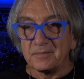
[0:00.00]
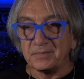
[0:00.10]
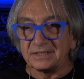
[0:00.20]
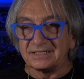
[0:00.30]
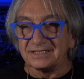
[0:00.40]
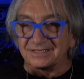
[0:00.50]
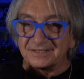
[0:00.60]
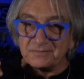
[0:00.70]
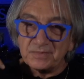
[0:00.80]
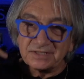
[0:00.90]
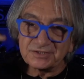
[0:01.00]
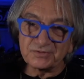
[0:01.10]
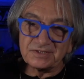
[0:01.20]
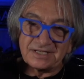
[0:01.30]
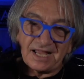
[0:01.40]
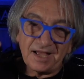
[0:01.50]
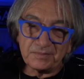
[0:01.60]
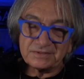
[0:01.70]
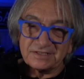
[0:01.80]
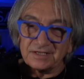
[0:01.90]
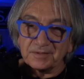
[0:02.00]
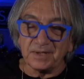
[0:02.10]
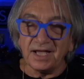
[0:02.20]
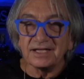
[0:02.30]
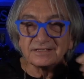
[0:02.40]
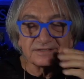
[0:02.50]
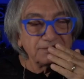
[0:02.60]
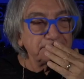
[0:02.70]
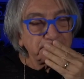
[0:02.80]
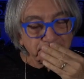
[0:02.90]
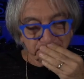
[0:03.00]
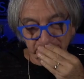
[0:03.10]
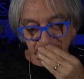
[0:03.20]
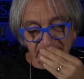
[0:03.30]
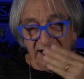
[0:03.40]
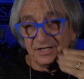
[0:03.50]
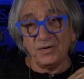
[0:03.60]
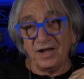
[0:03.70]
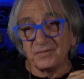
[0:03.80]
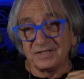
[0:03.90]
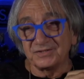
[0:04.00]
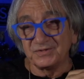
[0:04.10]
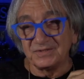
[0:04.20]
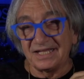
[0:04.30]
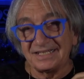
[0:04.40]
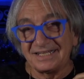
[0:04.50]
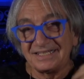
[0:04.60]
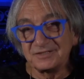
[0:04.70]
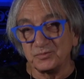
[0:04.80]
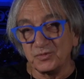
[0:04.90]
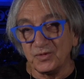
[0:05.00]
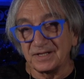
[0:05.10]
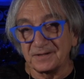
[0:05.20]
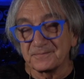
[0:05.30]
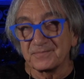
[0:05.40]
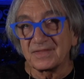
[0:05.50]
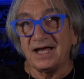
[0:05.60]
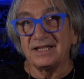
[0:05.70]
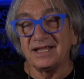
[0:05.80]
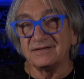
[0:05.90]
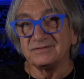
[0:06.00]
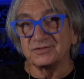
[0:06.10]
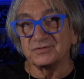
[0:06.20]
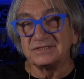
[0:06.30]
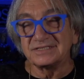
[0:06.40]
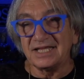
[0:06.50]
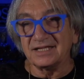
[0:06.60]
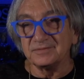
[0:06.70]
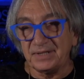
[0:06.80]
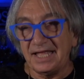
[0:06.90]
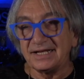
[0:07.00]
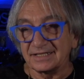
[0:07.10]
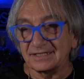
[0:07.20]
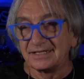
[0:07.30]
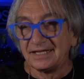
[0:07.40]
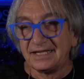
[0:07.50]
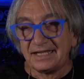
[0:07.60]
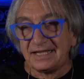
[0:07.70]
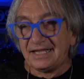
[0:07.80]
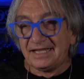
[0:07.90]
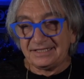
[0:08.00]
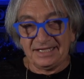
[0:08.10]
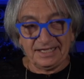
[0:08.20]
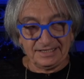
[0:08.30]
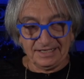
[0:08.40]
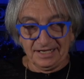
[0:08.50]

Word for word: but this mystery that happens in our minds i know i went through that and each morning i'd have the three second panic that